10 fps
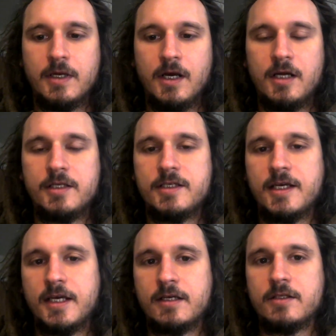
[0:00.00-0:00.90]

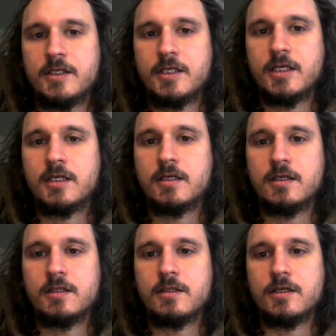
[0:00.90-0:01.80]
untangling
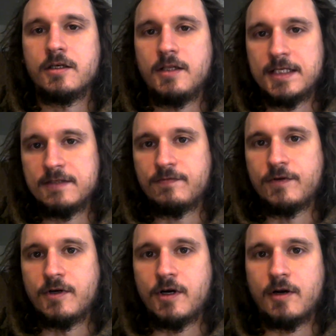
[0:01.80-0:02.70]
the collective
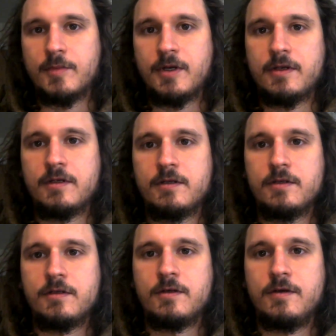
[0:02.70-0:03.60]
karma
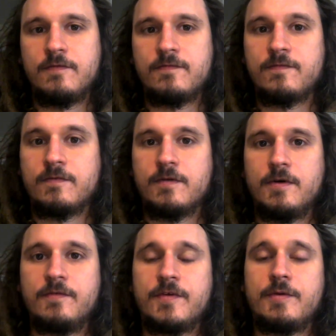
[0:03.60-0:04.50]
of
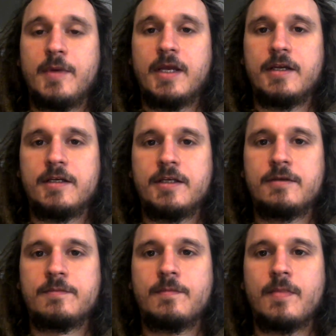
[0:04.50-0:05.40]

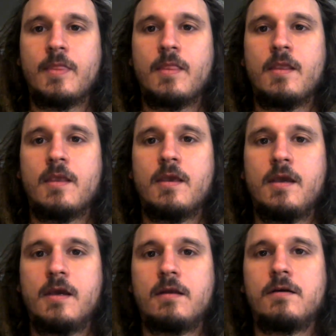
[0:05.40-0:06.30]
humanity,
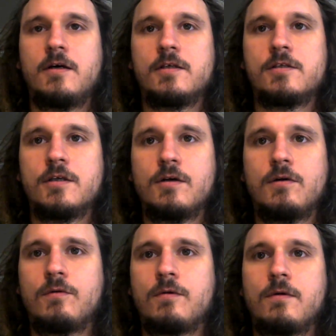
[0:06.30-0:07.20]
and
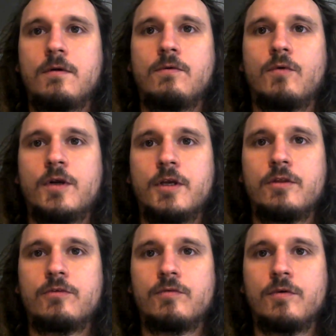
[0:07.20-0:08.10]
also working
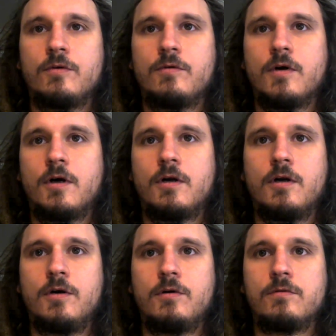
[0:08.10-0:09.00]
through our
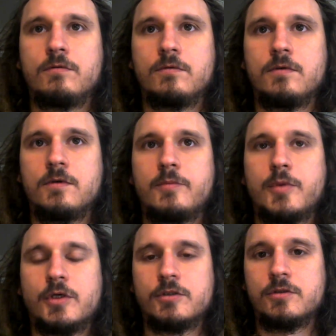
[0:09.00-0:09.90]
own
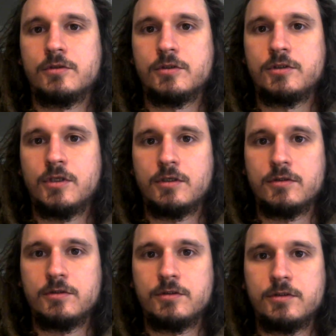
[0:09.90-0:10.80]
personal
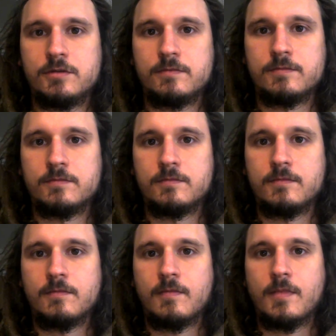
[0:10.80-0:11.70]
struggles.
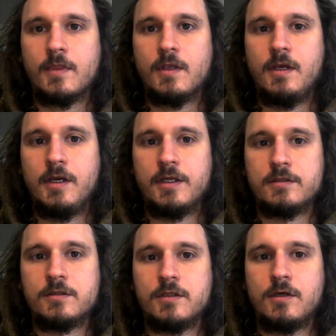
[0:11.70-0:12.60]
And
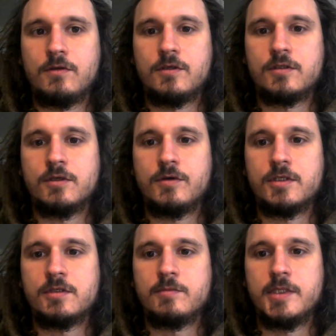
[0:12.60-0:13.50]
so there's
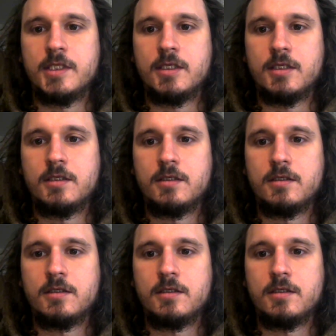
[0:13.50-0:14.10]
going to be,